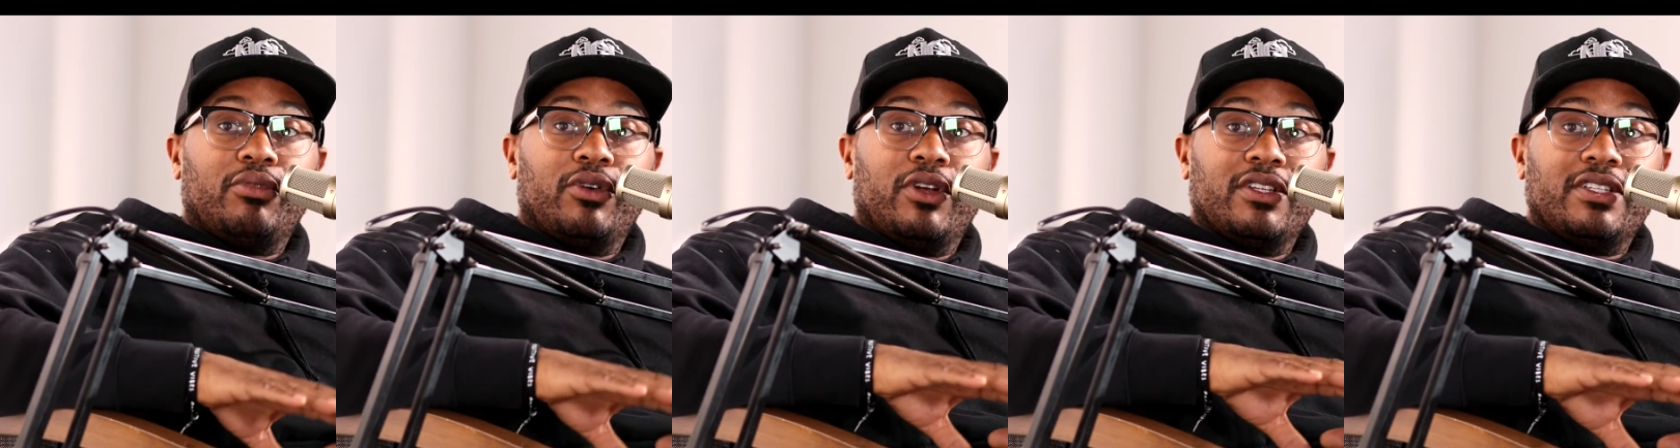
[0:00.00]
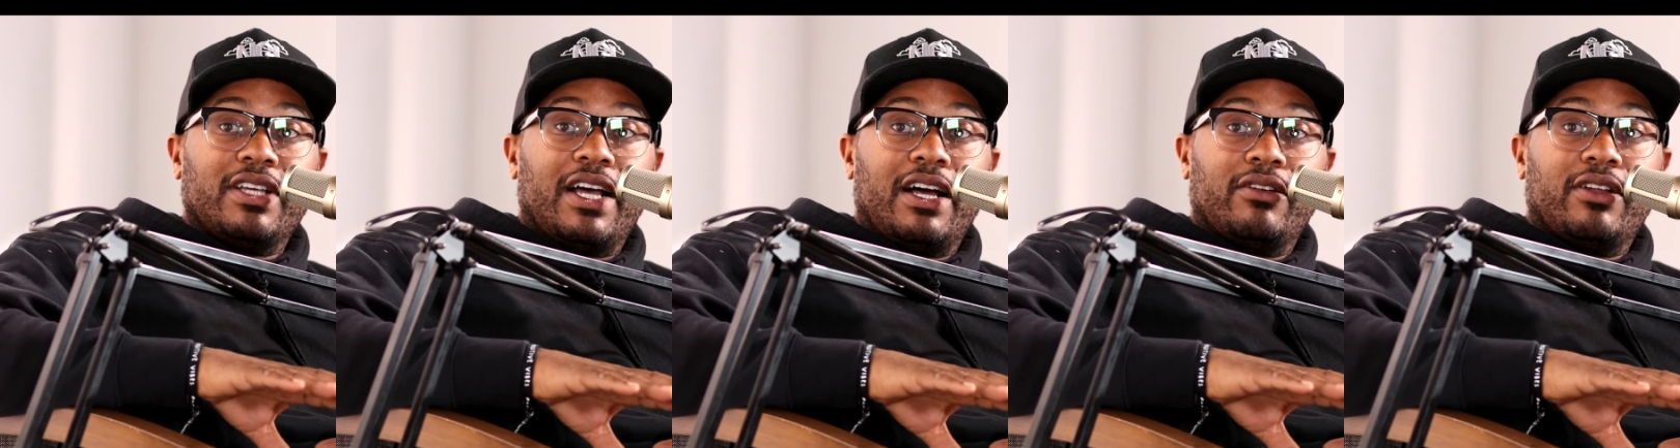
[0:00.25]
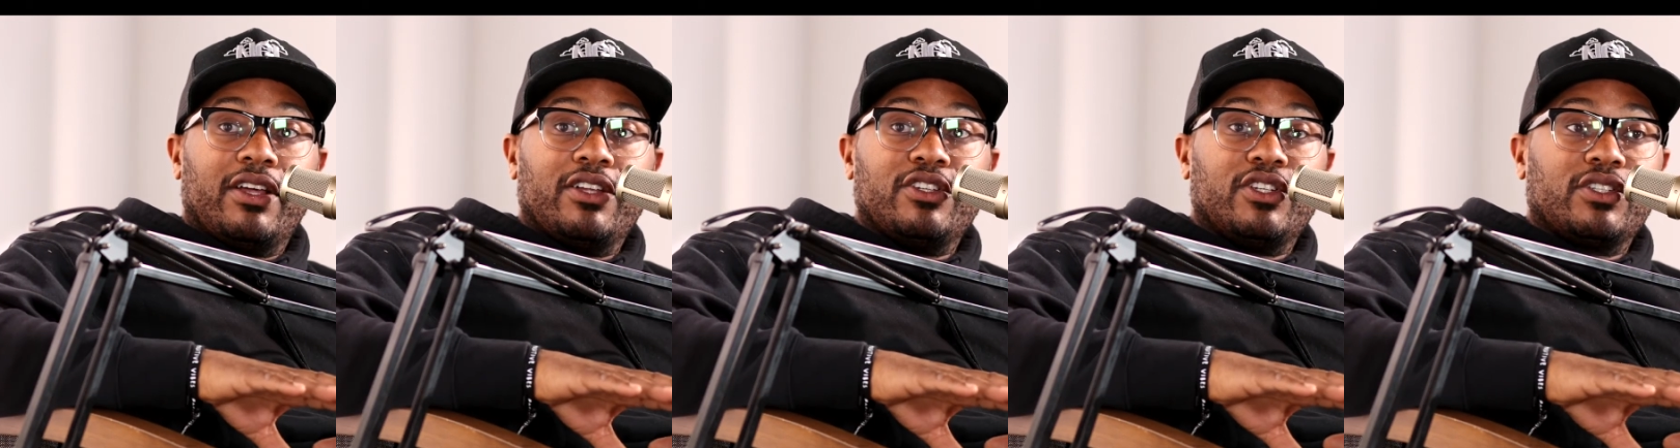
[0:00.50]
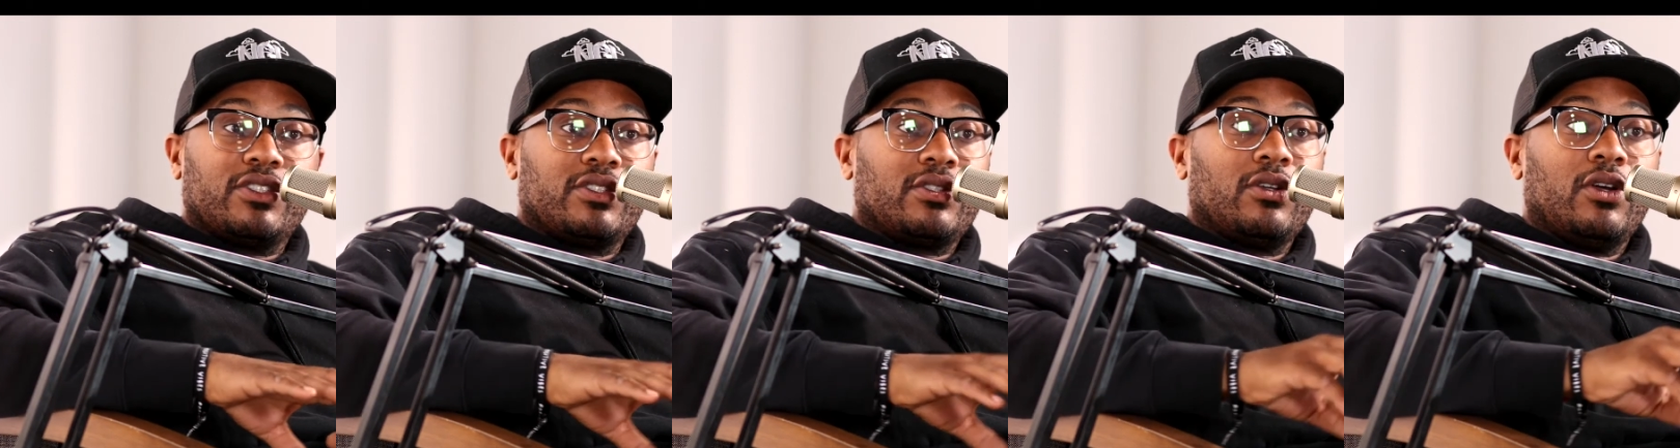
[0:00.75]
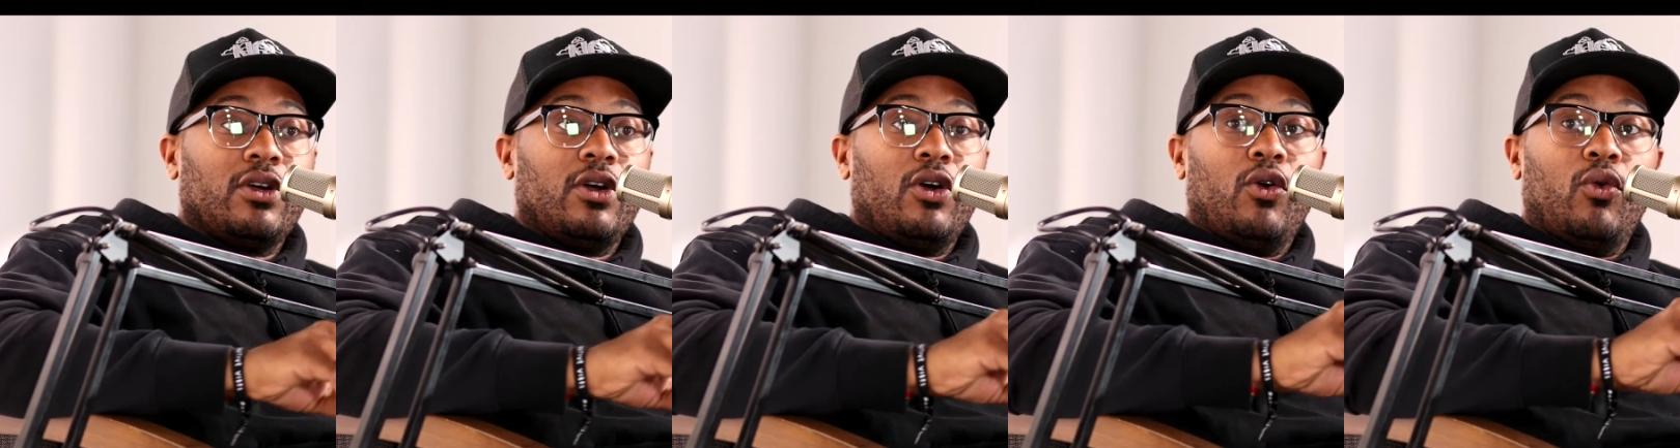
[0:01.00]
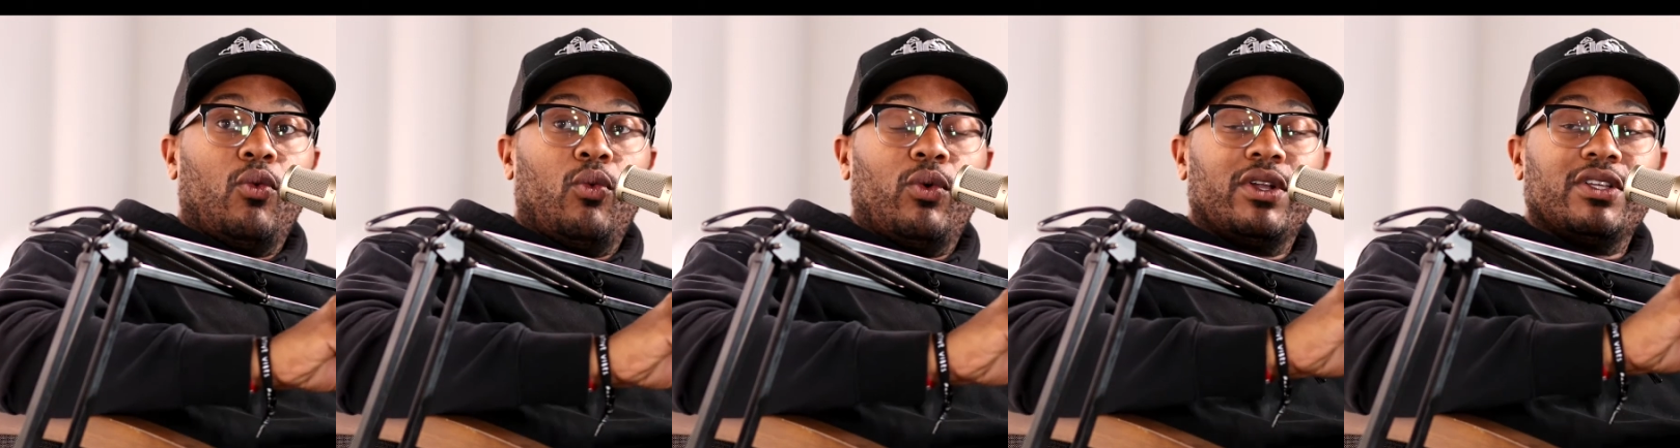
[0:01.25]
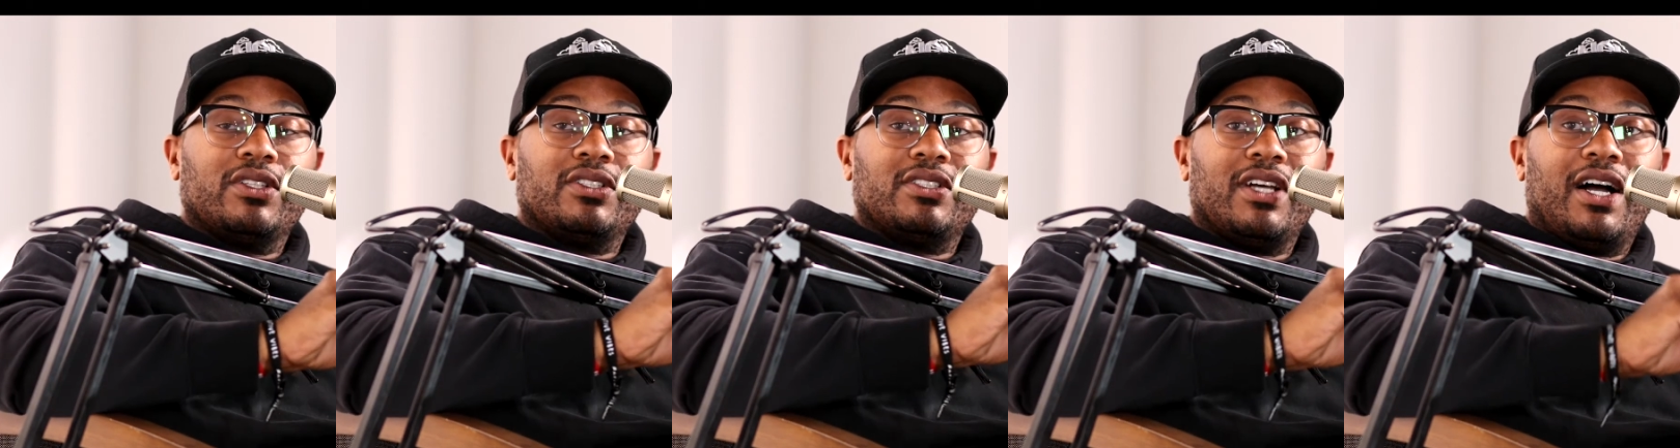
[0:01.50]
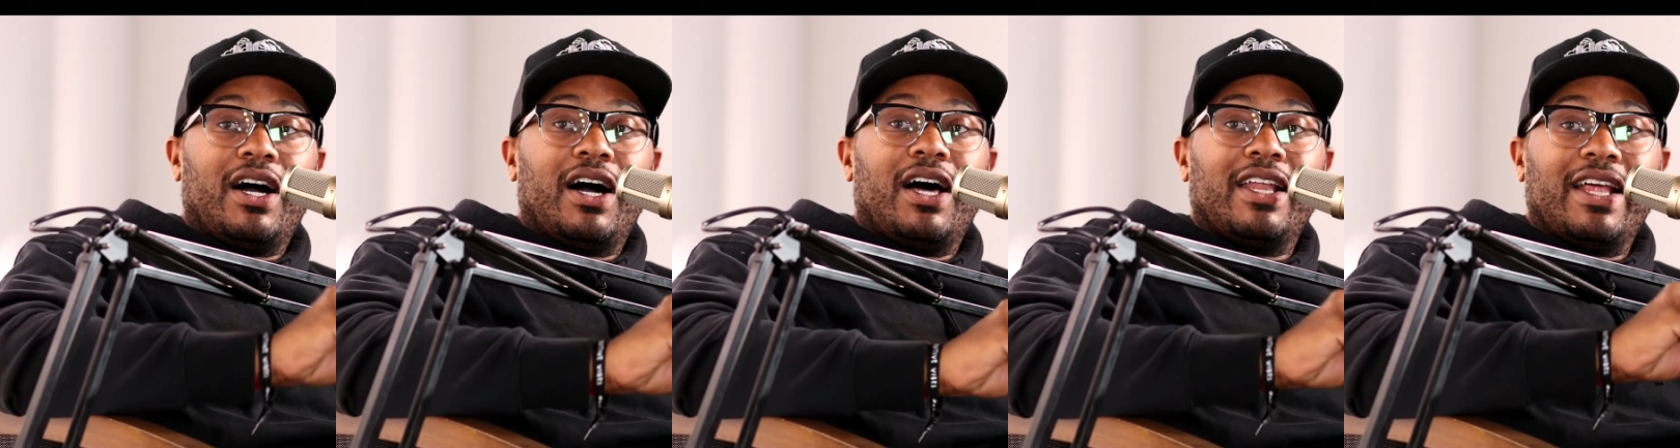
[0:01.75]
Put it down and just, what is
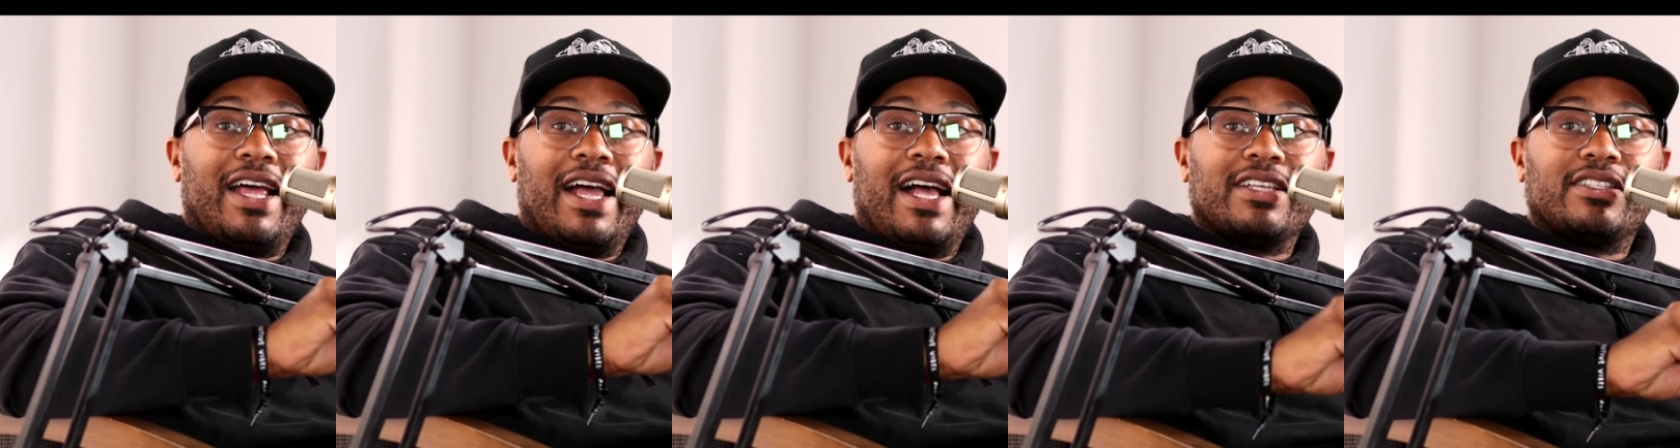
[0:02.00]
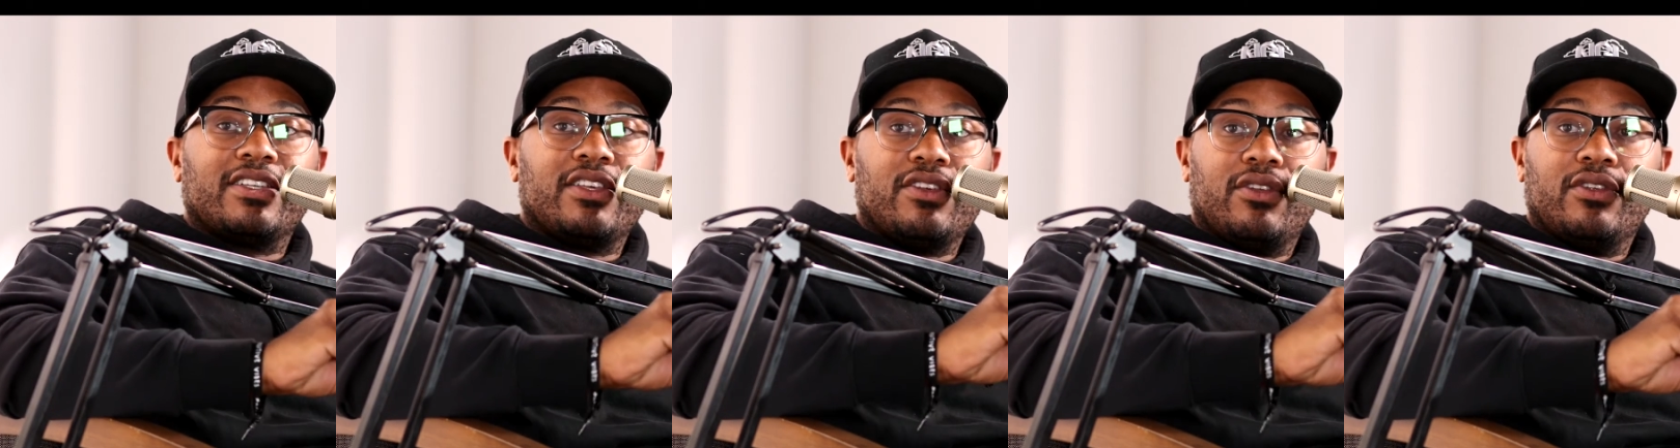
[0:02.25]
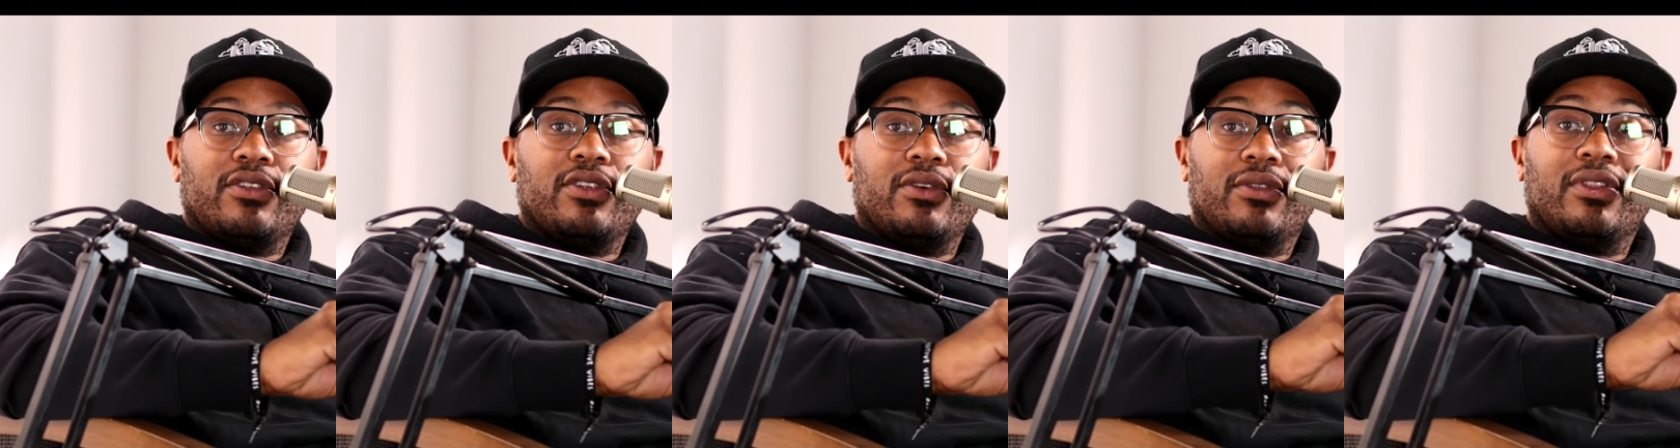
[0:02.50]
God asking you to do?